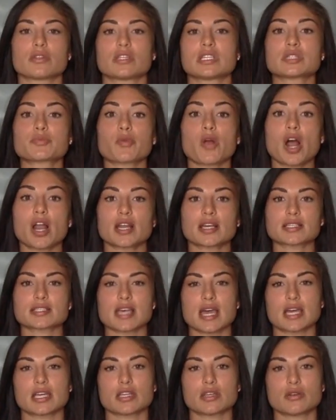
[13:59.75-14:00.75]
and these products
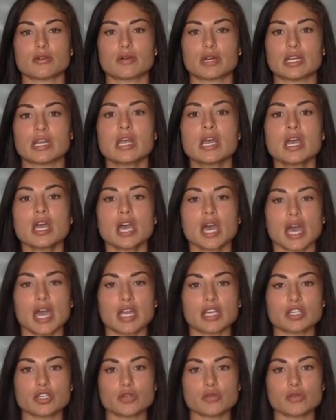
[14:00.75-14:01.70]
at you, and